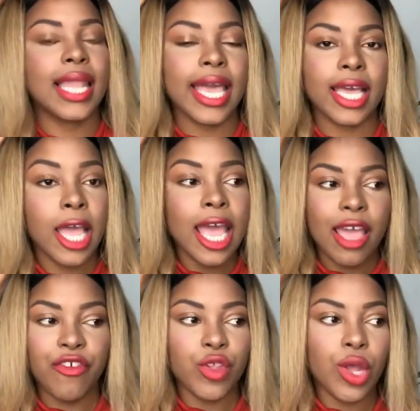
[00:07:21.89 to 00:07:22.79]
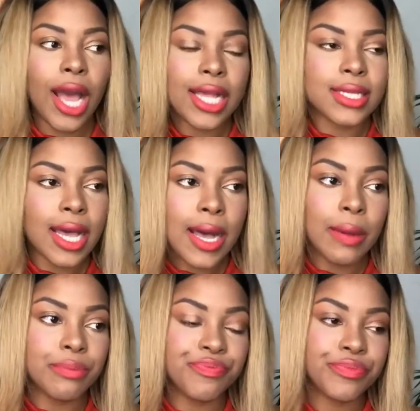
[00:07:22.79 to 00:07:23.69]
Like, if you look at
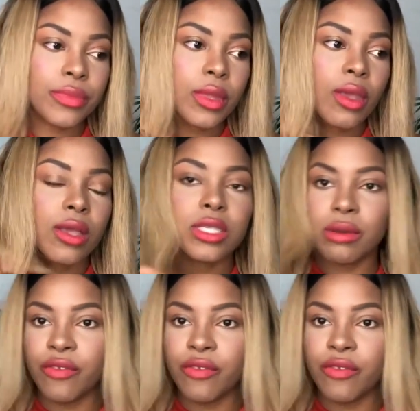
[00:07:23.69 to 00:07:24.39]
some